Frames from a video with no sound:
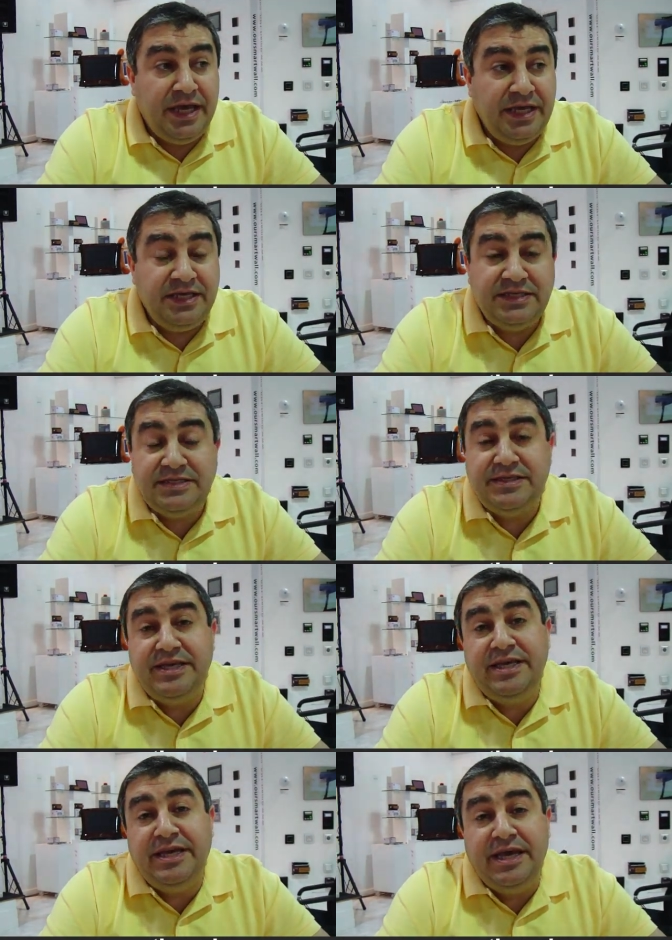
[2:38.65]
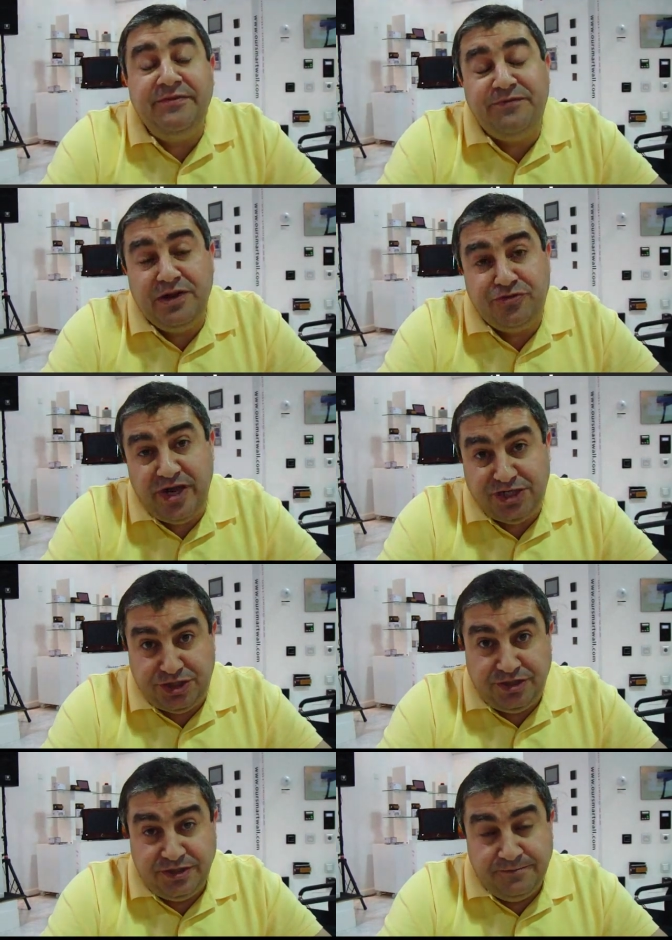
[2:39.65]
is the
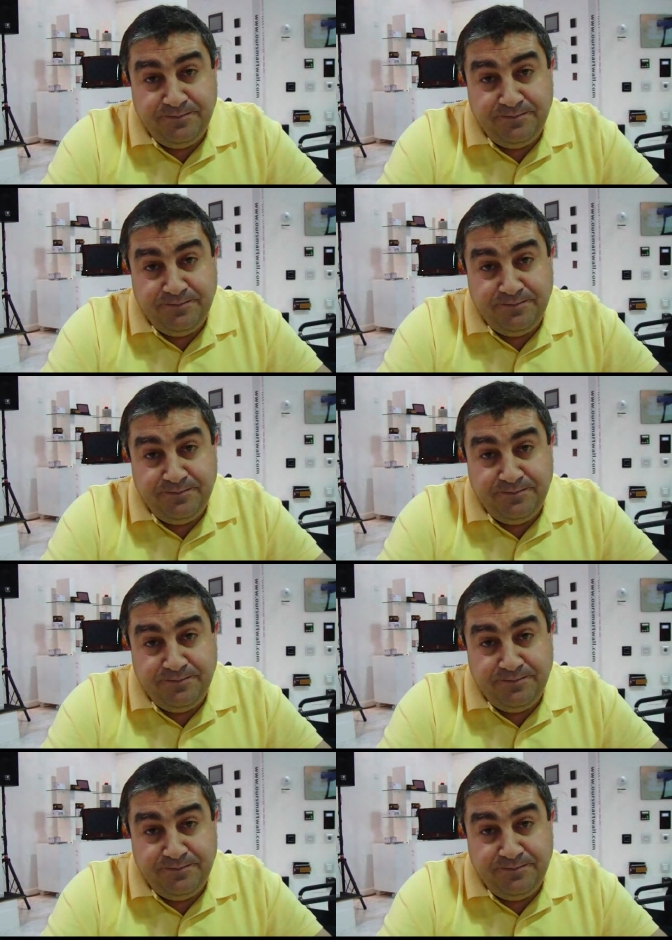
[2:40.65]
infiltration.